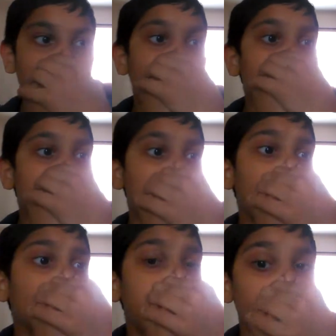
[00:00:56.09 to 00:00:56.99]
I'll
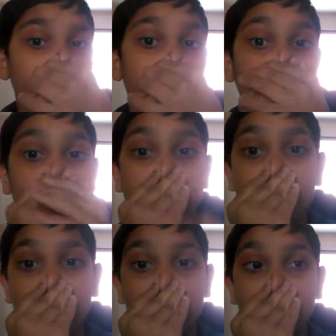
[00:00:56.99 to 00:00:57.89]
try a pickled
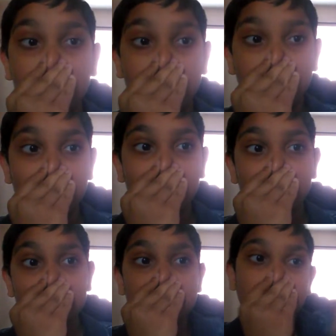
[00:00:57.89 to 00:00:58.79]
onion.
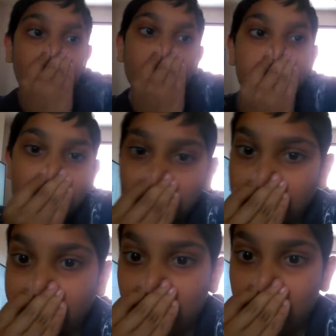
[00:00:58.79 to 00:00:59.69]
That's gonna smell
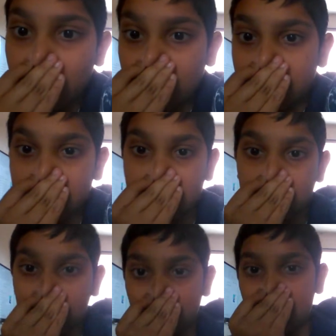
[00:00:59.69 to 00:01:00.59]
even
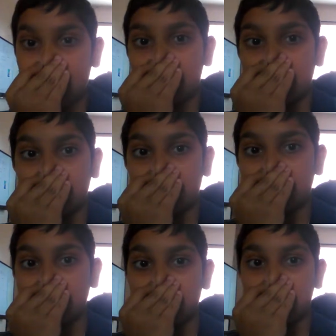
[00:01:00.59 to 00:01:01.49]
worse.
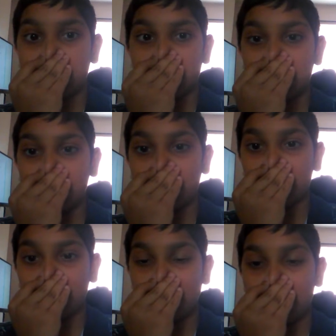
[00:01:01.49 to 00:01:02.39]
Just do
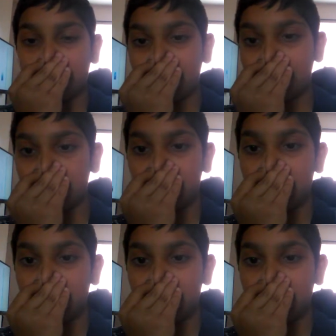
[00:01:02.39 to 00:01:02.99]
it already.